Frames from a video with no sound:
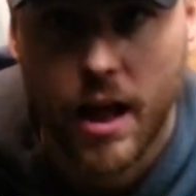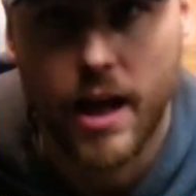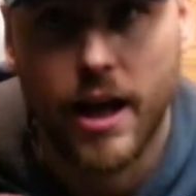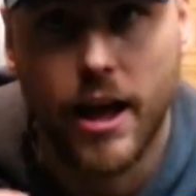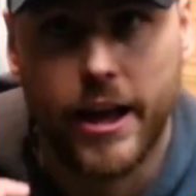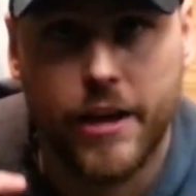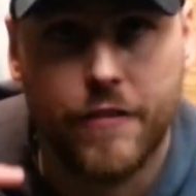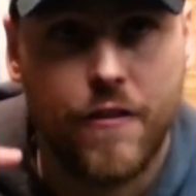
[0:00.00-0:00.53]

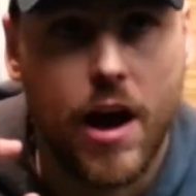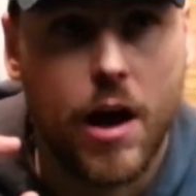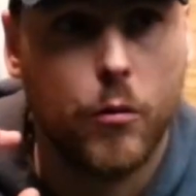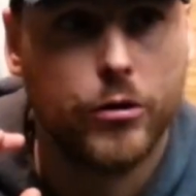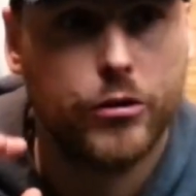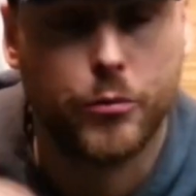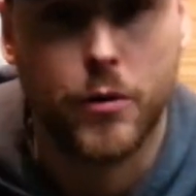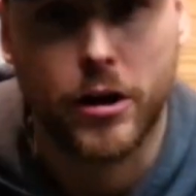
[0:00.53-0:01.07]
If I
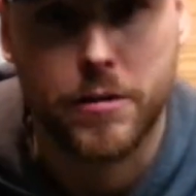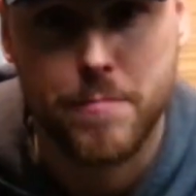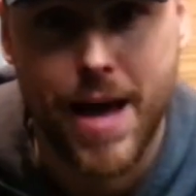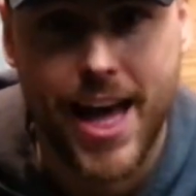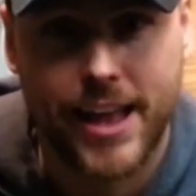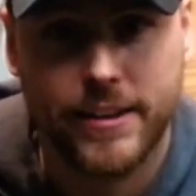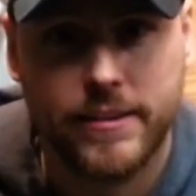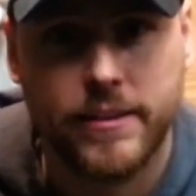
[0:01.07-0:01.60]
were to
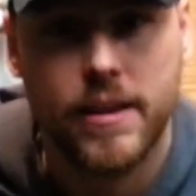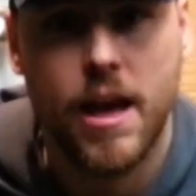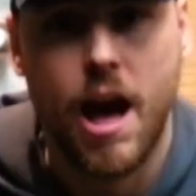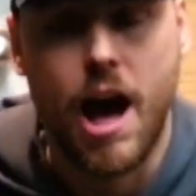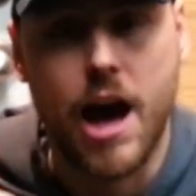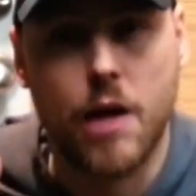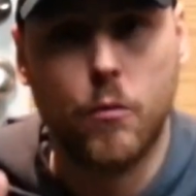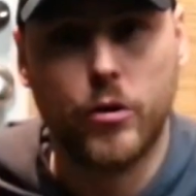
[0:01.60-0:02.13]
recommend,
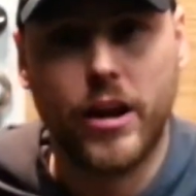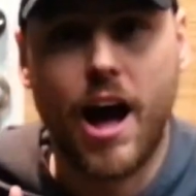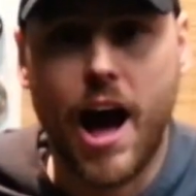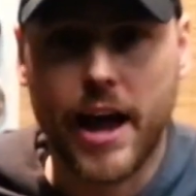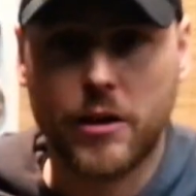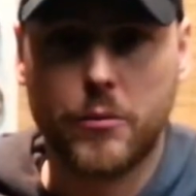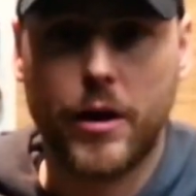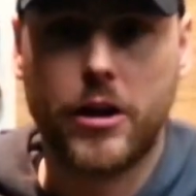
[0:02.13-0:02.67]
I would
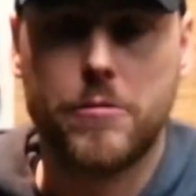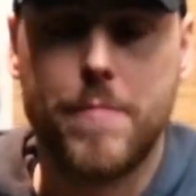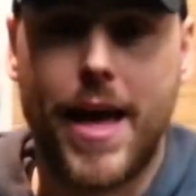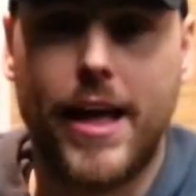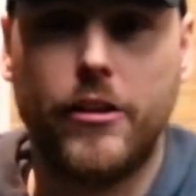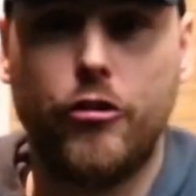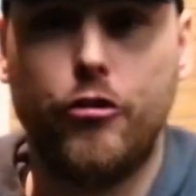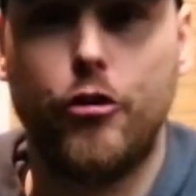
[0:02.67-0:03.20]
highly
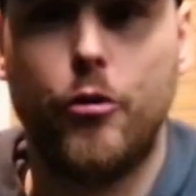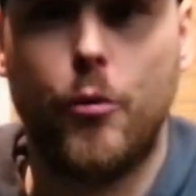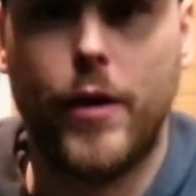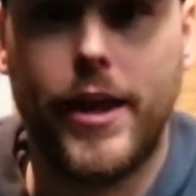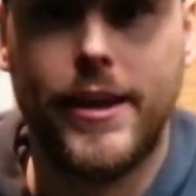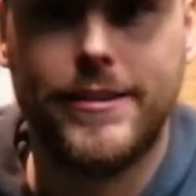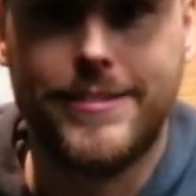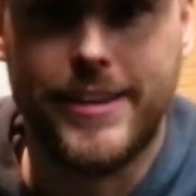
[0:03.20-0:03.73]
recommend
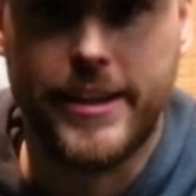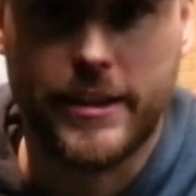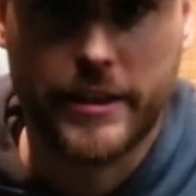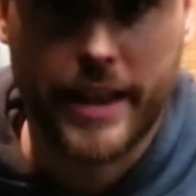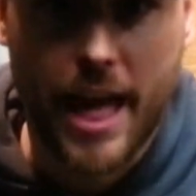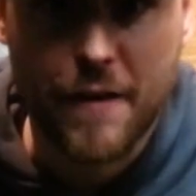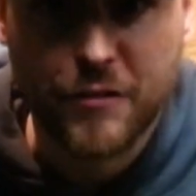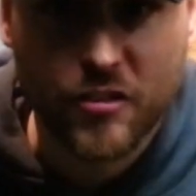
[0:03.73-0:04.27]
doing the
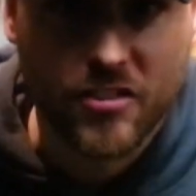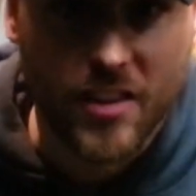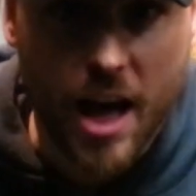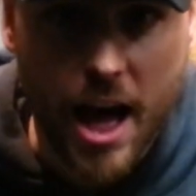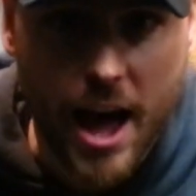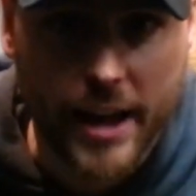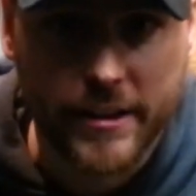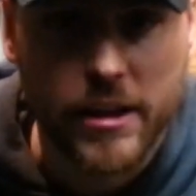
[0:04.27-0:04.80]
left
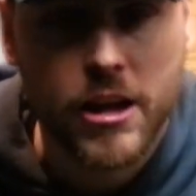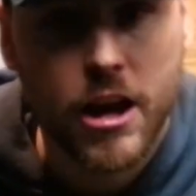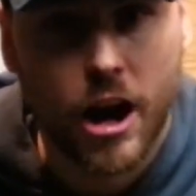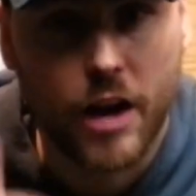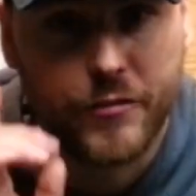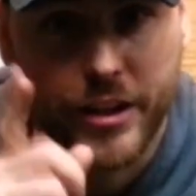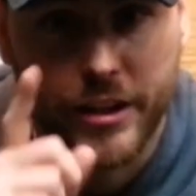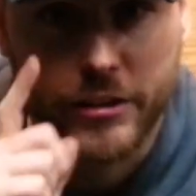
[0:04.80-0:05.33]
side
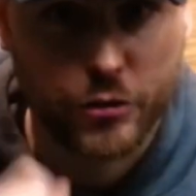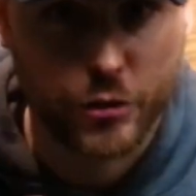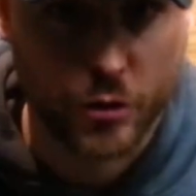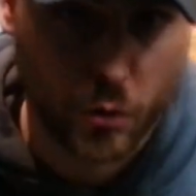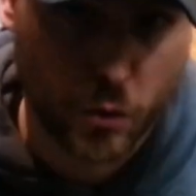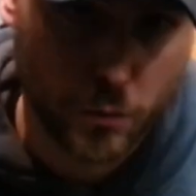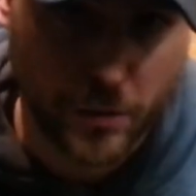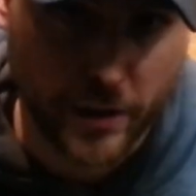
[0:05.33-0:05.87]
of the
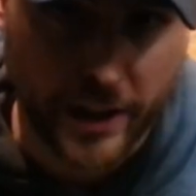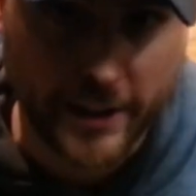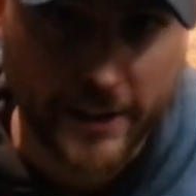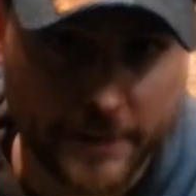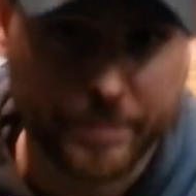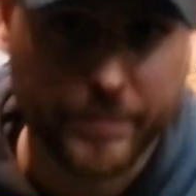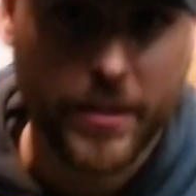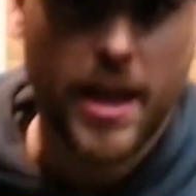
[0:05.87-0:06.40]
internal oblique.
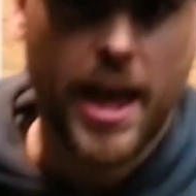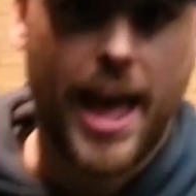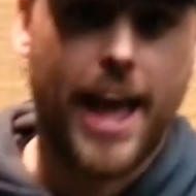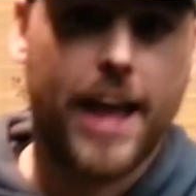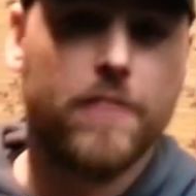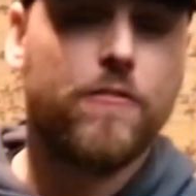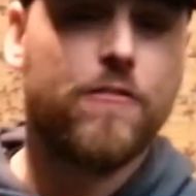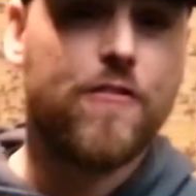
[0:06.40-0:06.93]

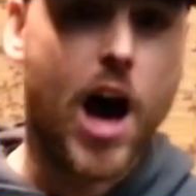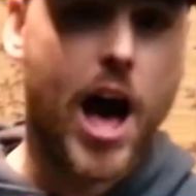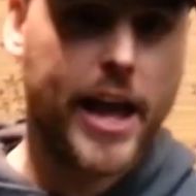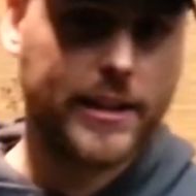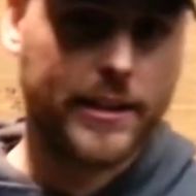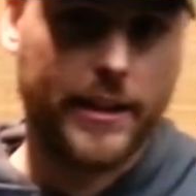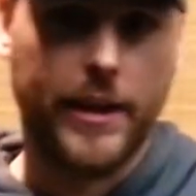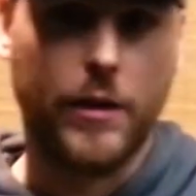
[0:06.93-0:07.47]
And
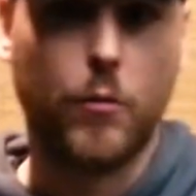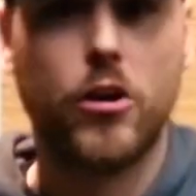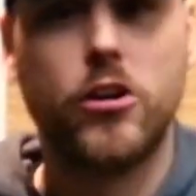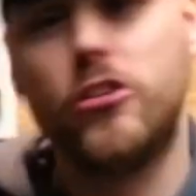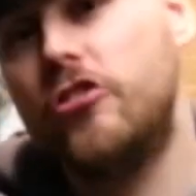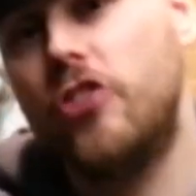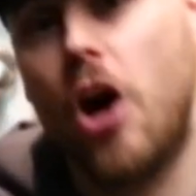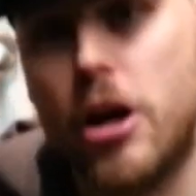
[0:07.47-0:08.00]
finally, we're
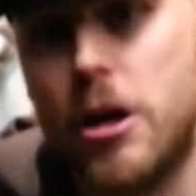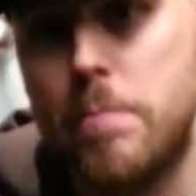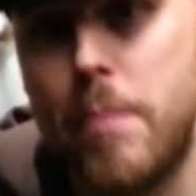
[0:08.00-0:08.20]
going to talk